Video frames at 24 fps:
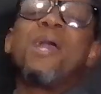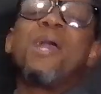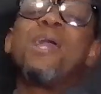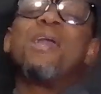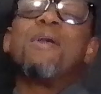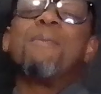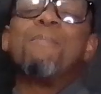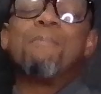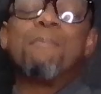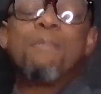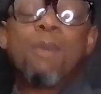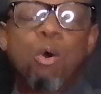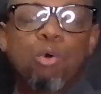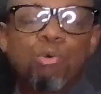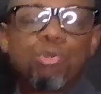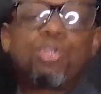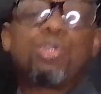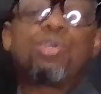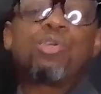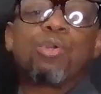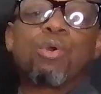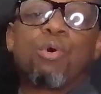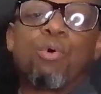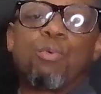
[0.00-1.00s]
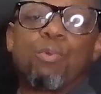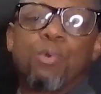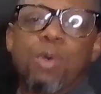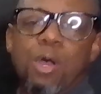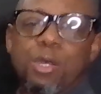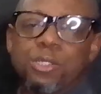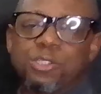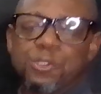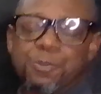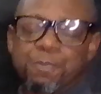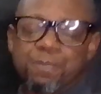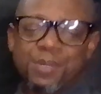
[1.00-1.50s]
emotional
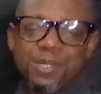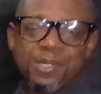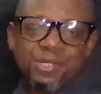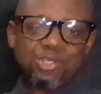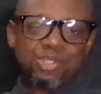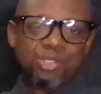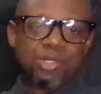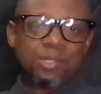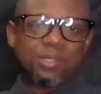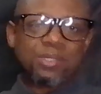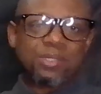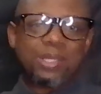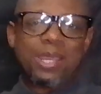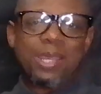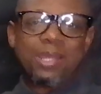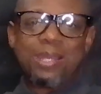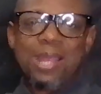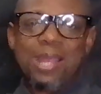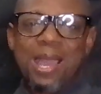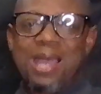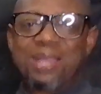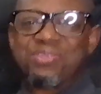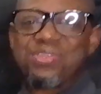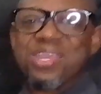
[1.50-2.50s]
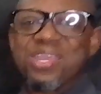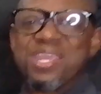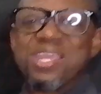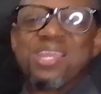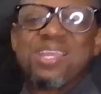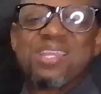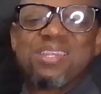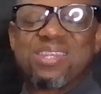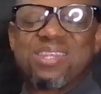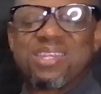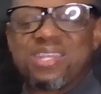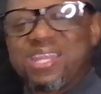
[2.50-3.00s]
speech that I think
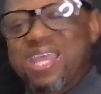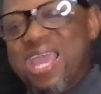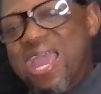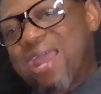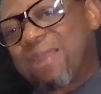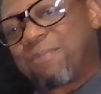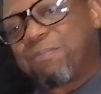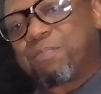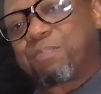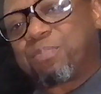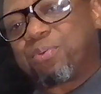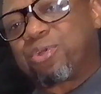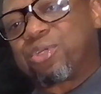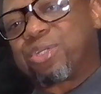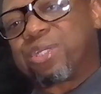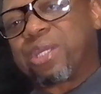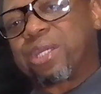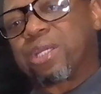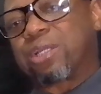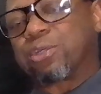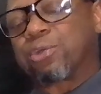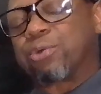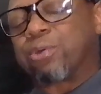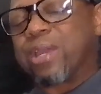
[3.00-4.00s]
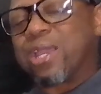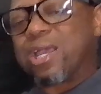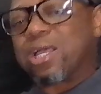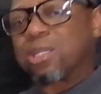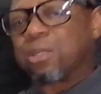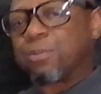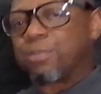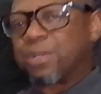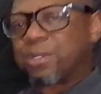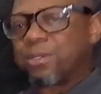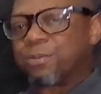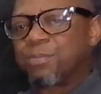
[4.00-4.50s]
that particular
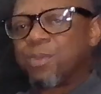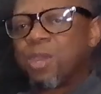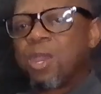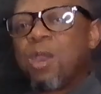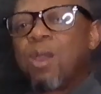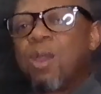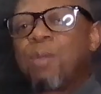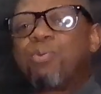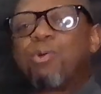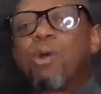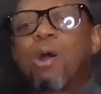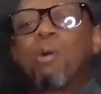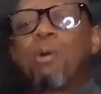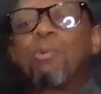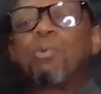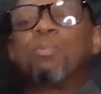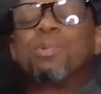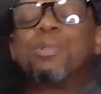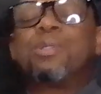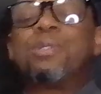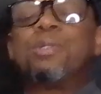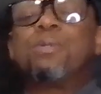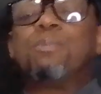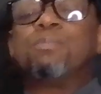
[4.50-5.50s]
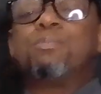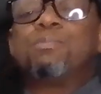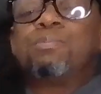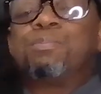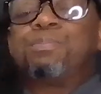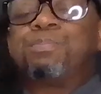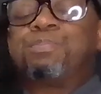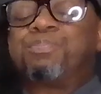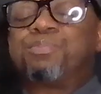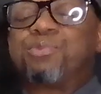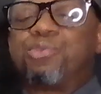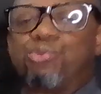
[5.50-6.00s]
element probably
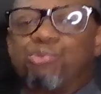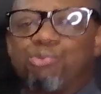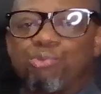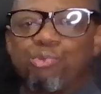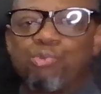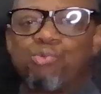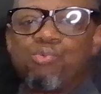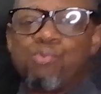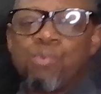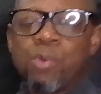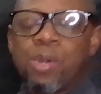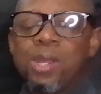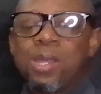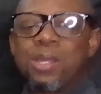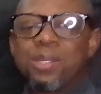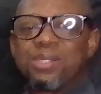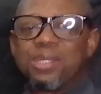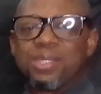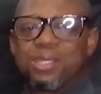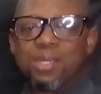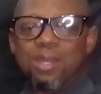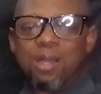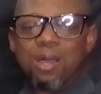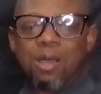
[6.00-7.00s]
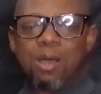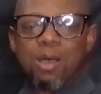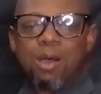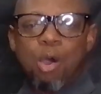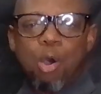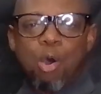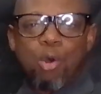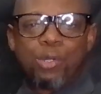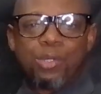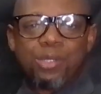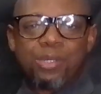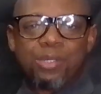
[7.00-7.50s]
drew the
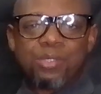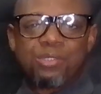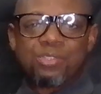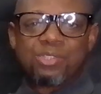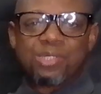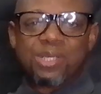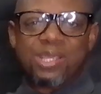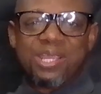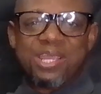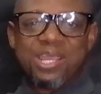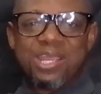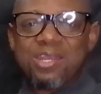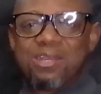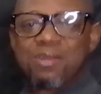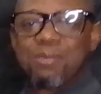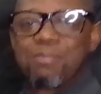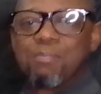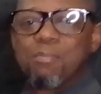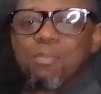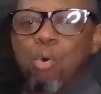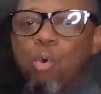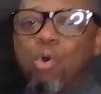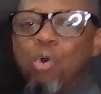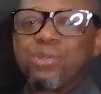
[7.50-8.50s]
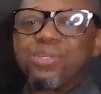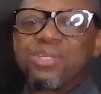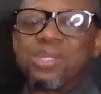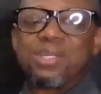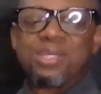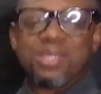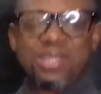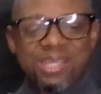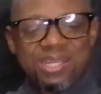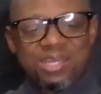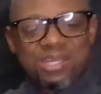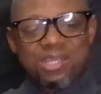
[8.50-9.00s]
audience in more
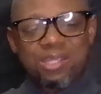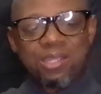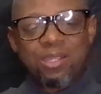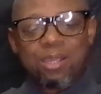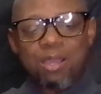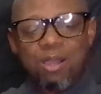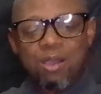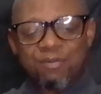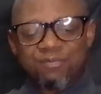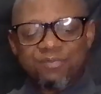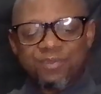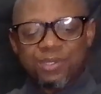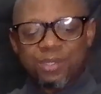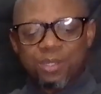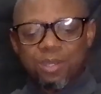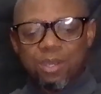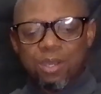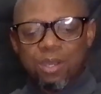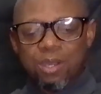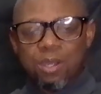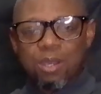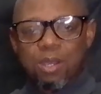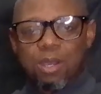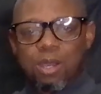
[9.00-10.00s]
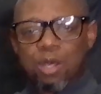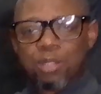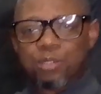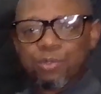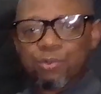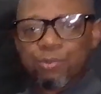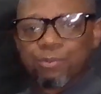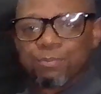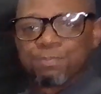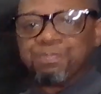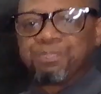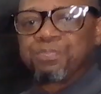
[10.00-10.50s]
than any of the
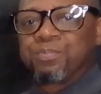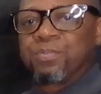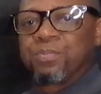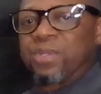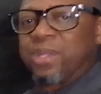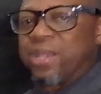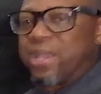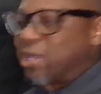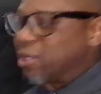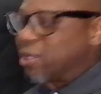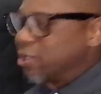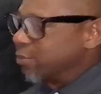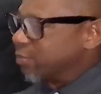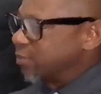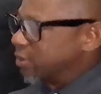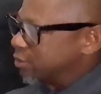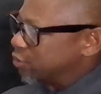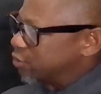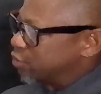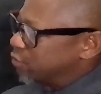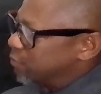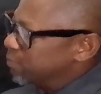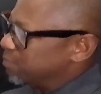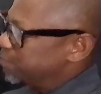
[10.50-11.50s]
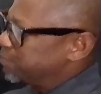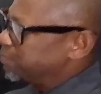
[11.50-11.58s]
other elements.